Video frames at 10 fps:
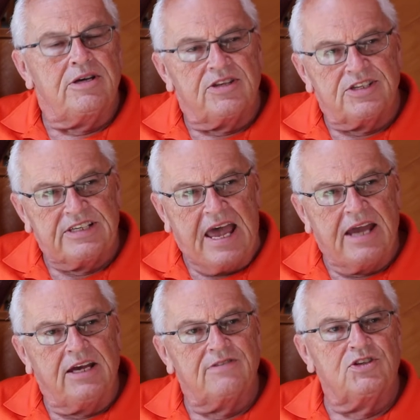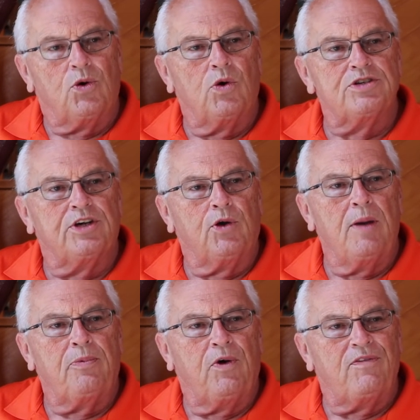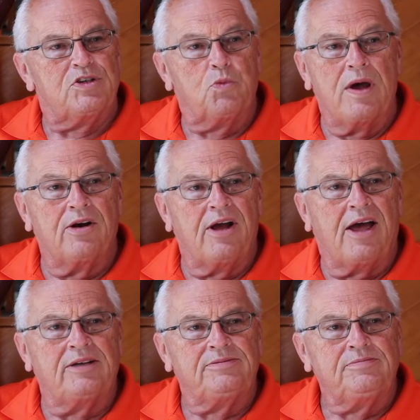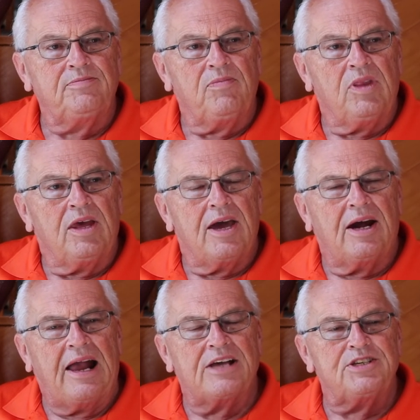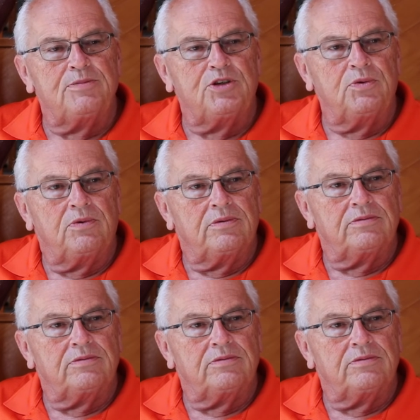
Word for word: The sand gives the horse a grip, if it's wet or not, and allows him to